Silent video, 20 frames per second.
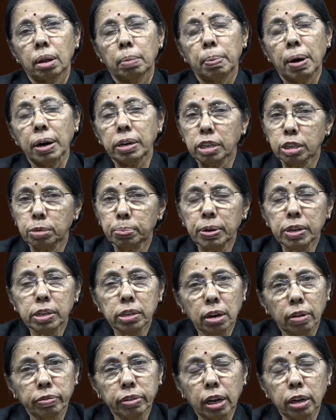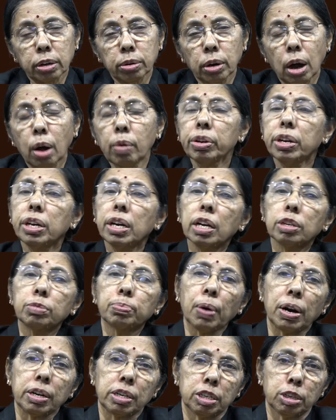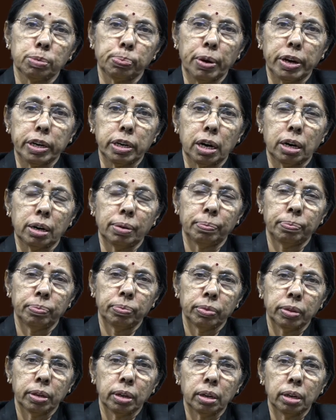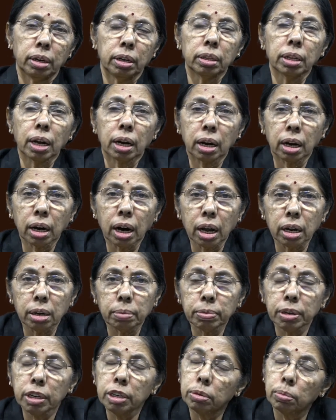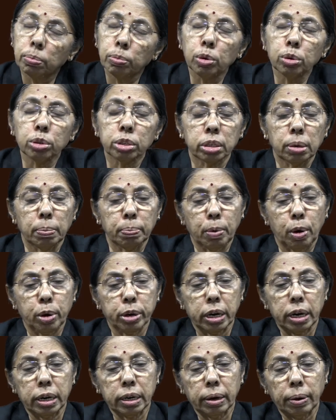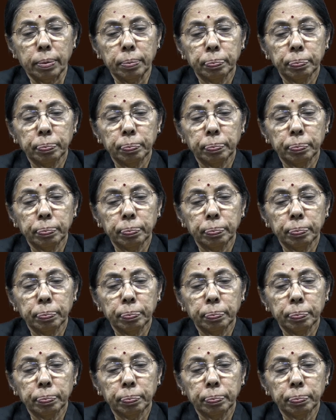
Participation of the accused. How he has participated in the crime is most important.